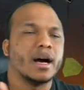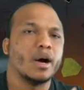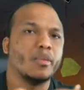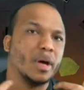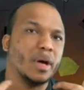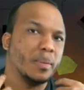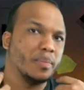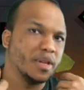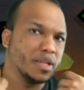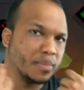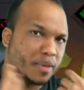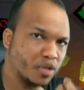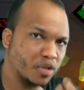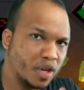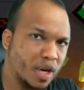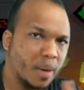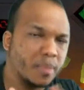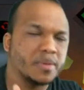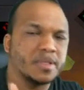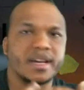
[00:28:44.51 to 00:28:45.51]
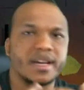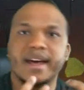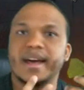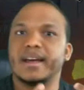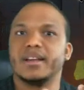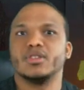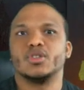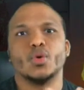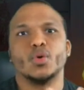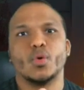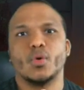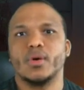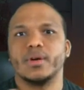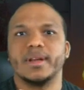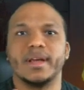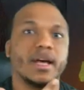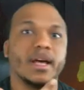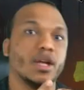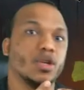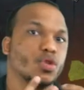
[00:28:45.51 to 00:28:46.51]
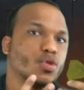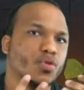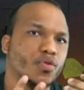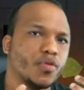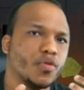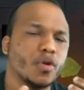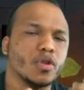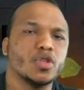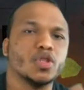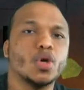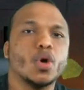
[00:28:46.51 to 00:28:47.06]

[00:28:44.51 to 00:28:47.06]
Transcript: where I place my traps, and so on and so forth.